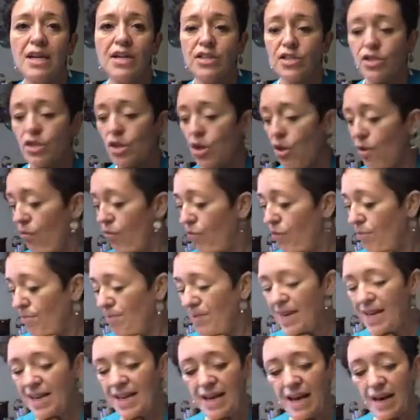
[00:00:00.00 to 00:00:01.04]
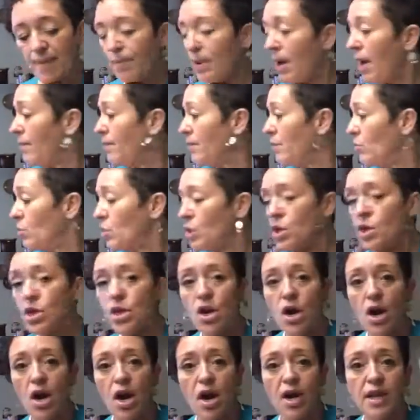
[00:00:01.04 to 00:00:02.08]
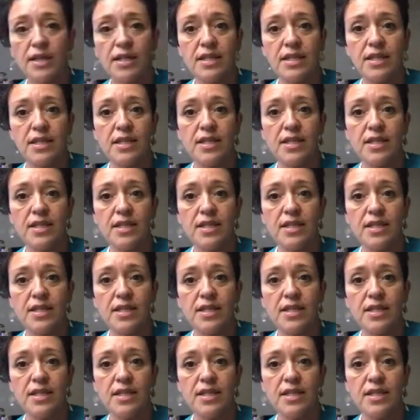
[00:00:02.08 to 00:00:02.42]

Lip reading: So for me, I probably would not